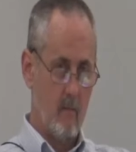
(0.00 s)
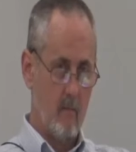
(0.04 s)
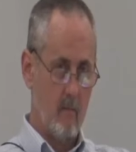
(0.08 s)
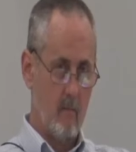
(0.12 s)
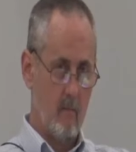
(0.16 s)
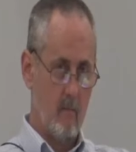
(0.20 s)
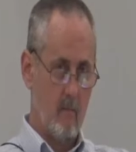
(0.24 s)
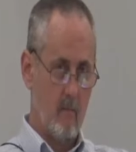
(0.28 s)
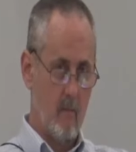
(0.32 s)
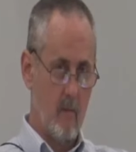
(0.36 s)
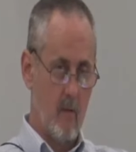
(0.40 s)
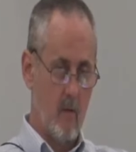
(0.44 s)

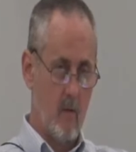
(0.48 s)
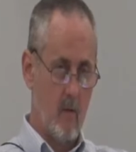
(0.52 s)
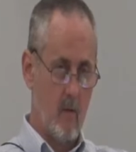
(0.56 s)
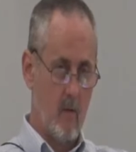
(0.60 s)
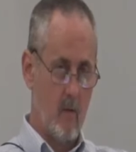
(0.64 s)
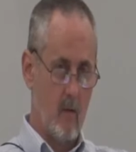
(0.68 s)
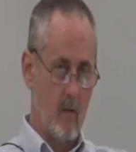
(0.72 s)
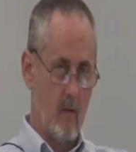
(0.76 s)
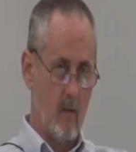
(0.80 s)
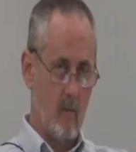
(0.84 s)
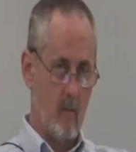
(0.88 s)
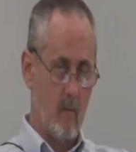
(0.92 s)

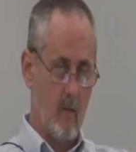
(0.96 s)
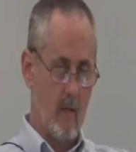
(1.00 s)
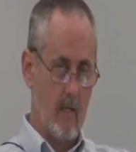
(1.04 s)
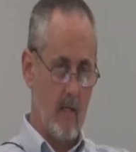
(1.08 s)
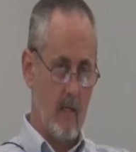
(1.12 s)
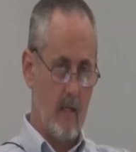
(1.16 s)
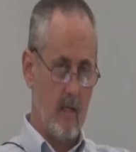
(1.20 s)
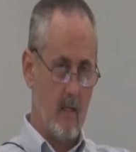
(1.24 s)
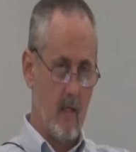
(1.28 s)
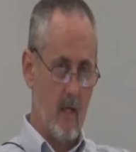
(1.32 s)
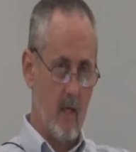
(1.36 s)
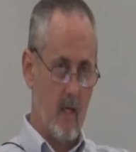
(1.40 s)
more, we
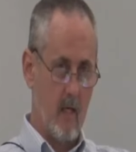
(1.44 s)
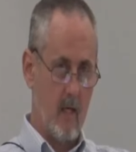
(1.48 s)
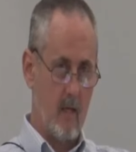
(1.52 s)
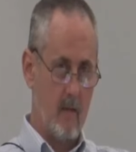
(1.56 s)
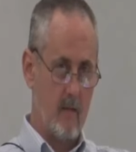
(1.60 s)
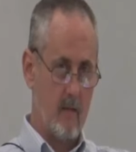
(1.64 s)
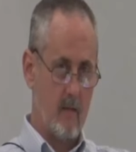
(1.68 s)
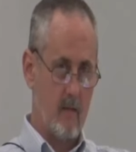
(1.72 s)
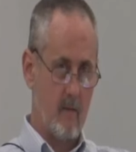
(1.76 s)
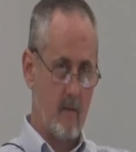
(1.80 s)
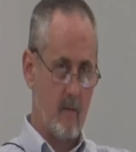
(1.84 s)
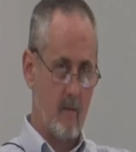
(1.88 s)
need
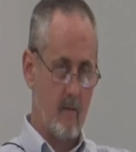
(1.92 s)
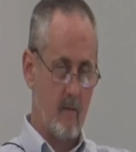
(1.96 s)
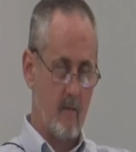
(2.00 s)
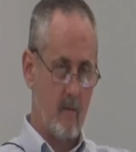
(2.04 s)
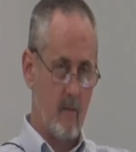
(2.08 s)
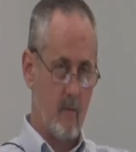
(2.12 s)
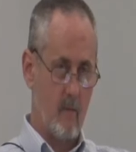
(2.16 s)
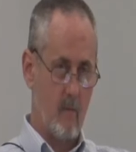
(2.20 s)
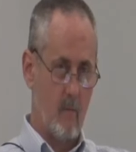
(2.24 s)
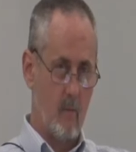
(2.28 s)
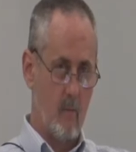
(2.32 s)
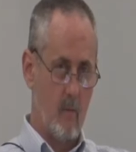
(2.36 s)
God's
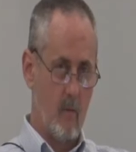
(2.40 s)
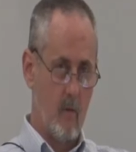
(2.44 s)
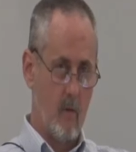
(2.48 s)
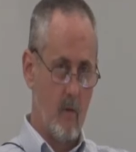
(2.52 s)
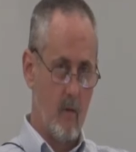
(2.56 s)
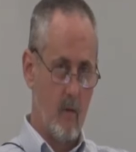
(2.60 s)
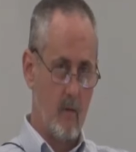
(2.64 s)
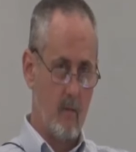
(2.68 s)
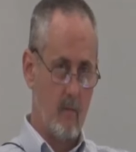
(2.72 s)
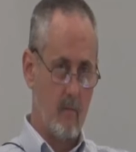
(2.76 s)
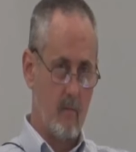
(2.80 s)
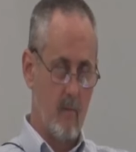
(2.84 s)

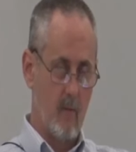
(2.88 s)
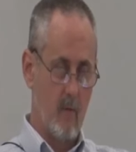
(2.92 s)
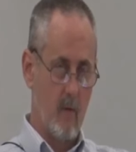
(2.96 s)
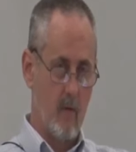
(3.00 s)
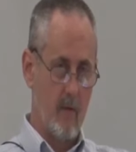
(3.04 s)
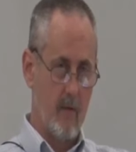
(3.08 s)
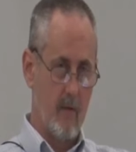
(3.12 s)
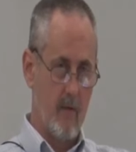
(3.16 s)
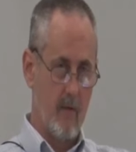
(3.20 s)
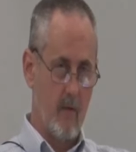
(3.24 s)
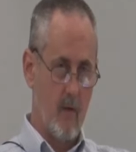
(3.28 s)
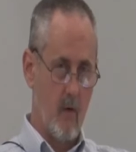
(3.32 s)
word
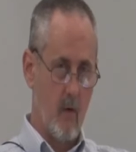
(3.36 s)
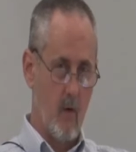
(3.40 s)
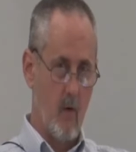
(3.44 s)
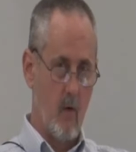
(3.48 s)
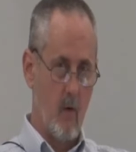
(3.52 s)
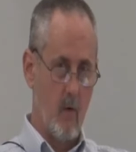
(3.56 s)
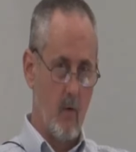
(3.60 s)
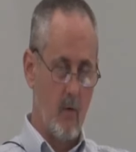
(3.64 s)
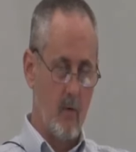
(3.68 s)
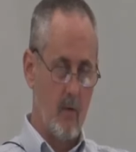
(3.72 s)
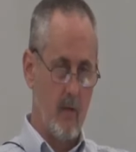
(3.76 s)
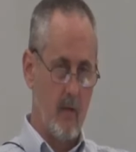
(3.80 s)
more than our
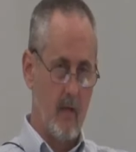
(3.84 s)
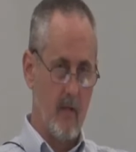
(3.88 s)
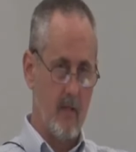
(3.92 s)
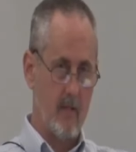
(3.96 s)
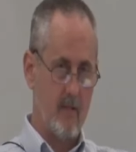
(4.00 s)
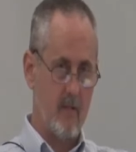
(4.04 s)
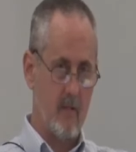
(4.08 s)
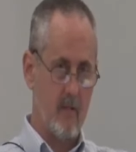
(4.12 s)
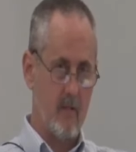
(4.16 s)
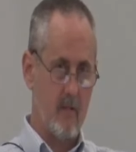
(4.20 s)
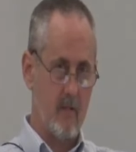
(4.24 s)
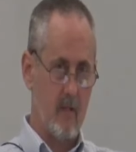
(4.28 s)
own
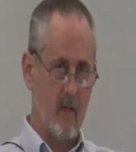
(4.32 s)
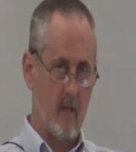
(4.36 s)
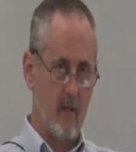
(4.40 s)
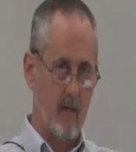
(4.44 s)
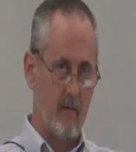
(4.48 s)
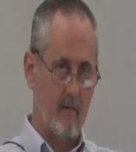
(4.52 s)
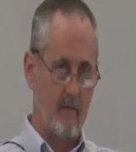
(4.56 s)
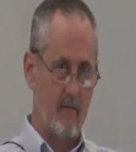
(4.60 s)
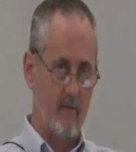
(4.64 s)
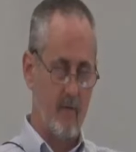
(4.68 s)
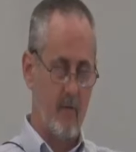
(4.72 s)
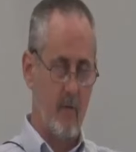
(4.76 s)

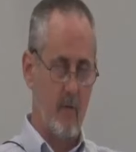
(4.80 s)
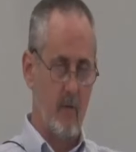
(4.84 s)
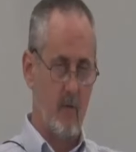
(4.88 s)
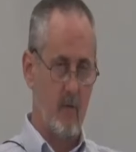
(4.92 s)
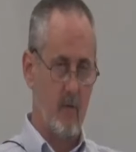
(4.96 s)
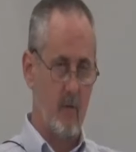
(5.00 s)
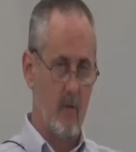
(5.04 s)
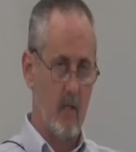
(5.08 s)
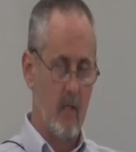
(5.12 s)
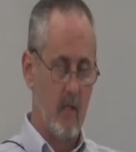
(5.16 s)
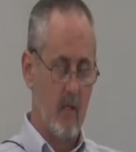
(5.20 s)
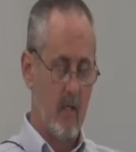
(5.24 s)
necessary
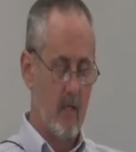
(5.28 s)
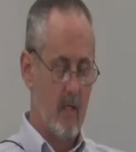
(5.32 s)
food.